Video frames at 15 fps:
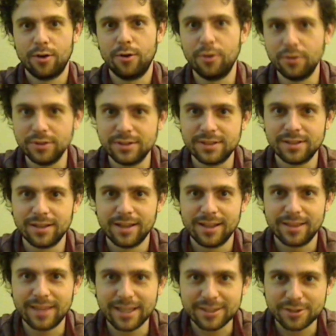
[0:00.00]
holds.
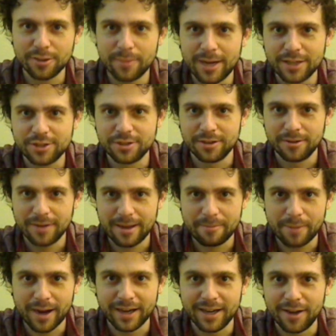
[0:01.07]
Thanks so much,
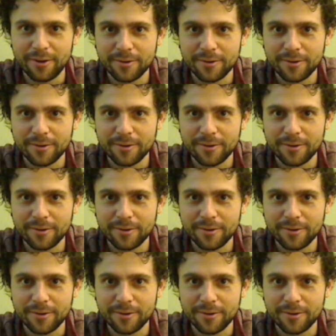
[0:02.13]
and bye now.